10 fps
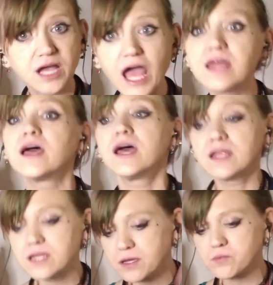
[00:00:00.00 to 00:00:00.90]
And
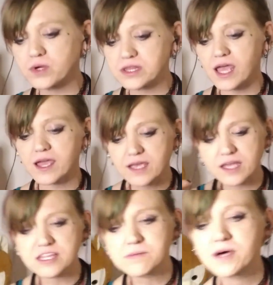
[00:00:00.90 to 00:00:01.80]
when I got them
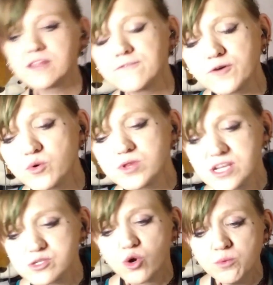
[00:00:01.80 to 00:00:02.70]
on the phone, they told
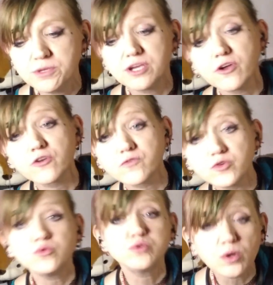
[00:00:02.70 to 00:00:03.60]
me, if you
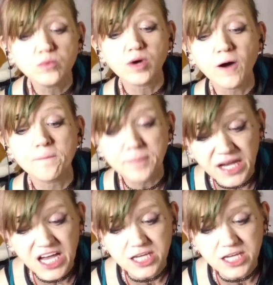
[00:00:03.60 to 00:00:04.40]
don't come back,